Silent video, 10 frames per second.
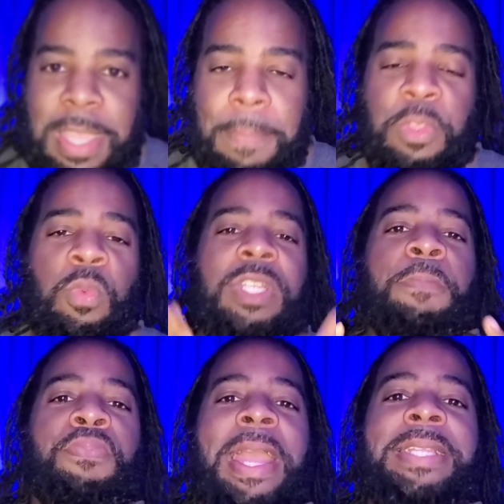step, you want
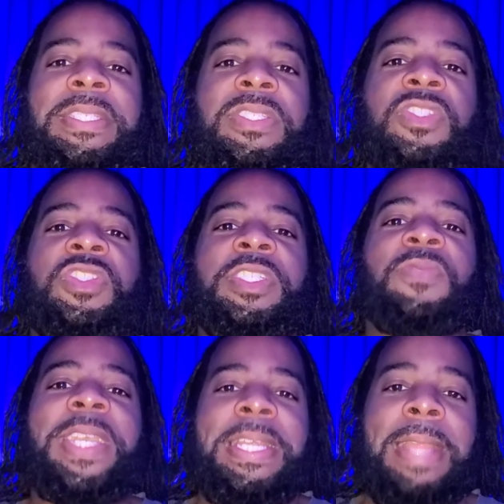to practice
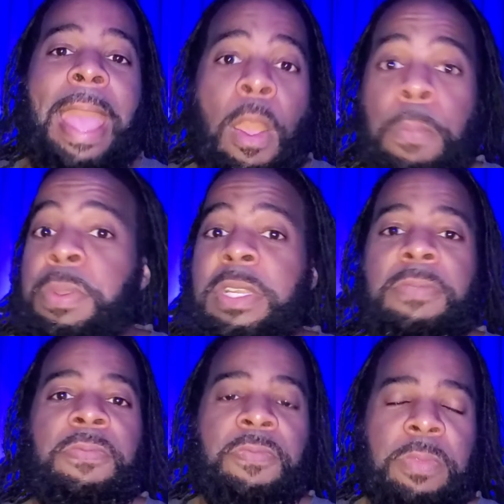generating output.